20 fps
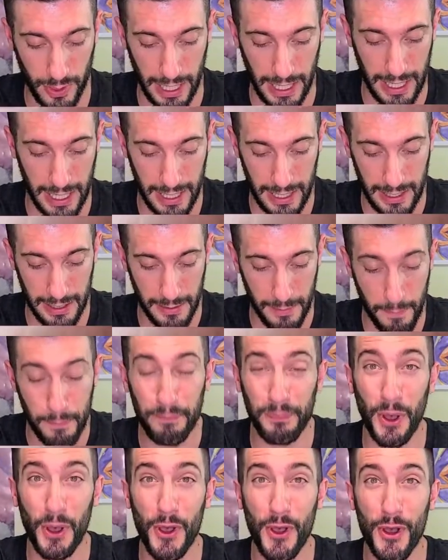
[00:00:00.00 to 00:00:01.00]
and
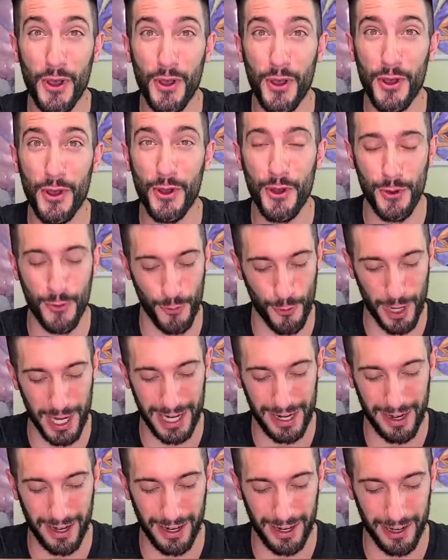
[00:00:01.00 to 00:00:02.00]
boom, we
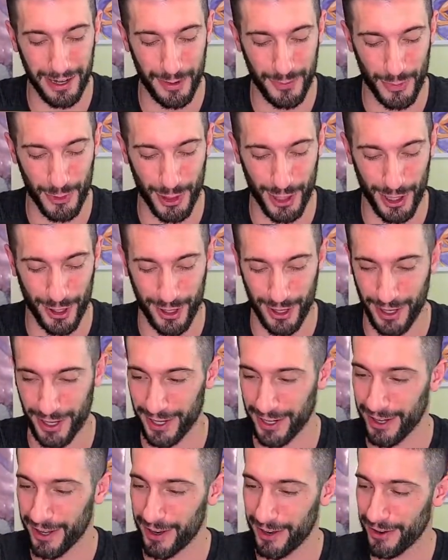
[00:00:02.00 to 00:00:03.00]
got an
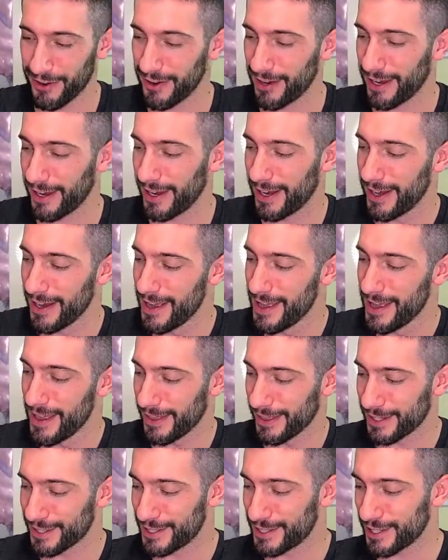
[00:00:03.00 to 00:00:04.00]
Umbreon. All right,
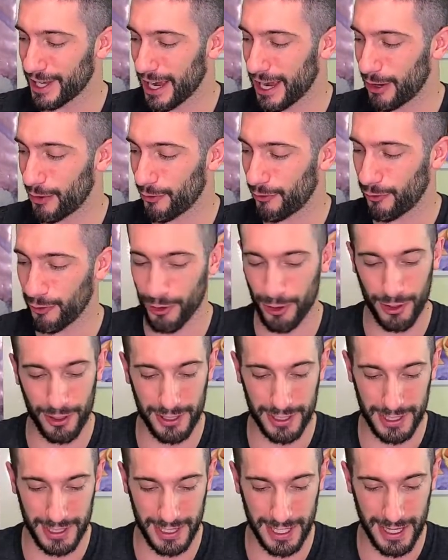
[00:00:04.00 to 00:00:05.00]
this is our
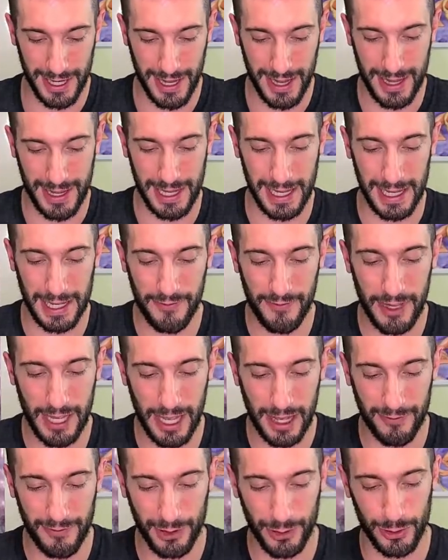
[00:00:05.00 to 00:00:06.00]
first Eevee
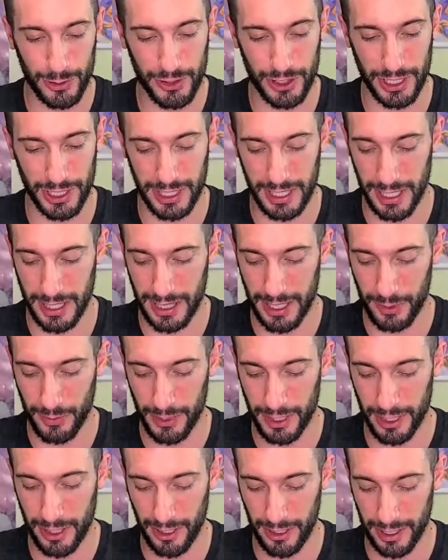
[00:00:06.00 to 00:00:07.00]
evolution that
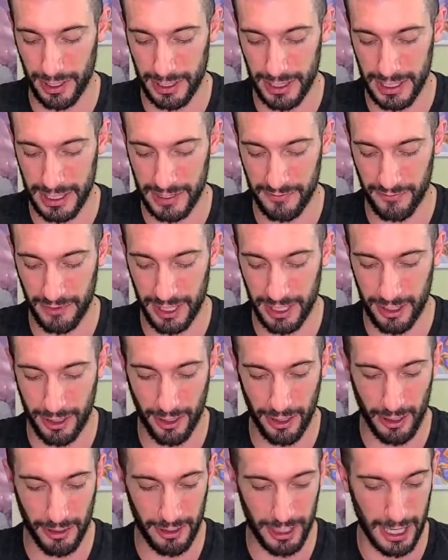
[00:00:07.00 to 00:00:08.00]
we got. Nice V
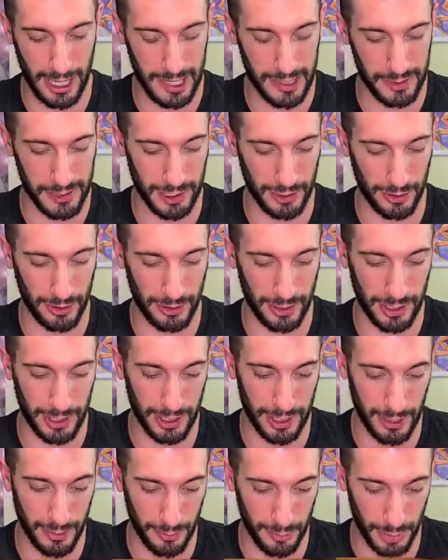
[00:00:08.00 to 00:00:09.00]
card,
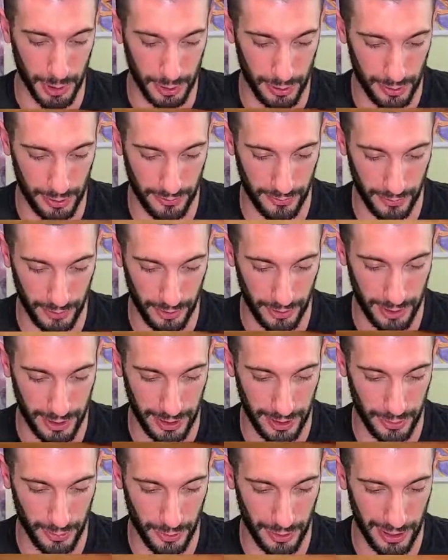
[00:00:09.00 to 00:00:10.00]
absolutely beautiful looking
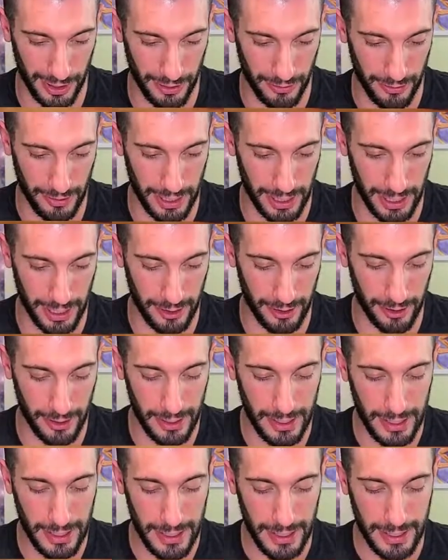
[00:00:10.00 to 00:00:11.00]
Umbreon right here.
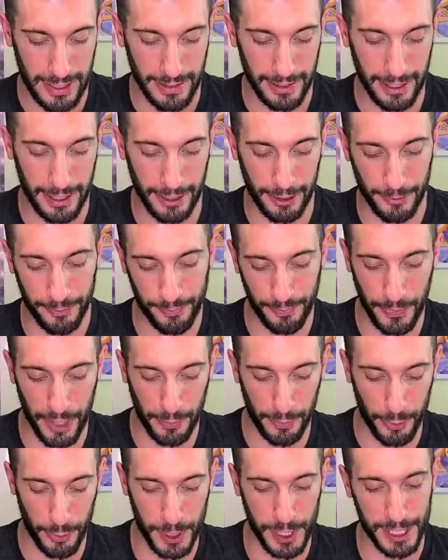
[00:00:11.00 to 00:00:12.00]
Now,
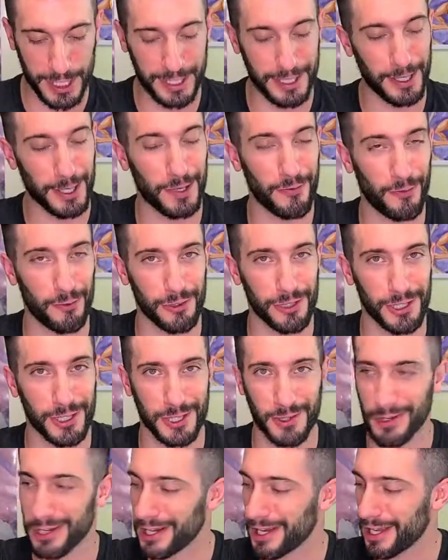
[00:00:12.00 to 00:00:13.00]
I'm pretty excited for
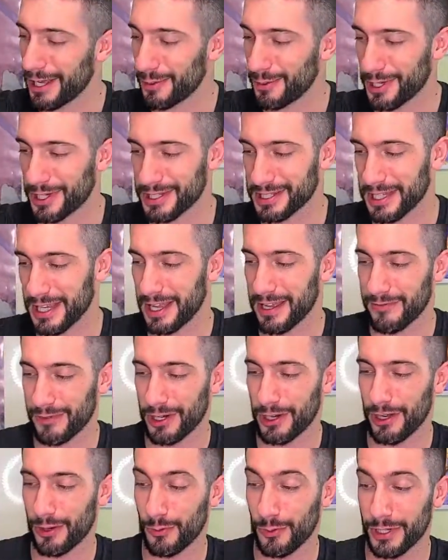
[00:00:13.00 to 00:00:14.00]
this right now because I haven't
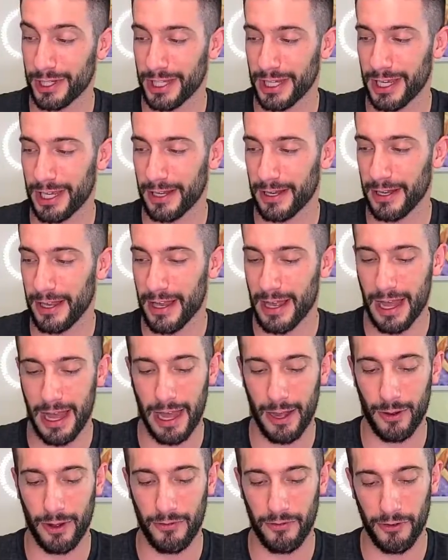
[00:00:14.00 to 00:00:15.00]
got one yet.
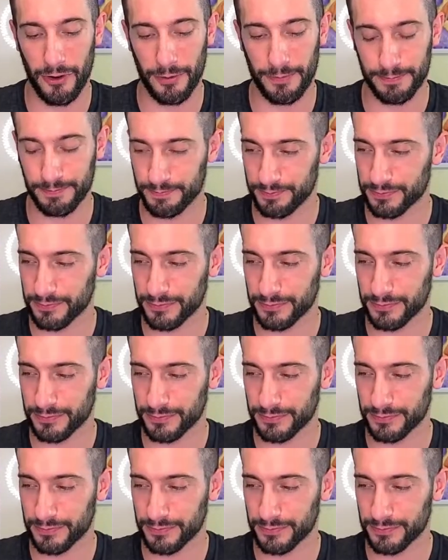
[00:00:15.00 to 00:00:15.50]
However,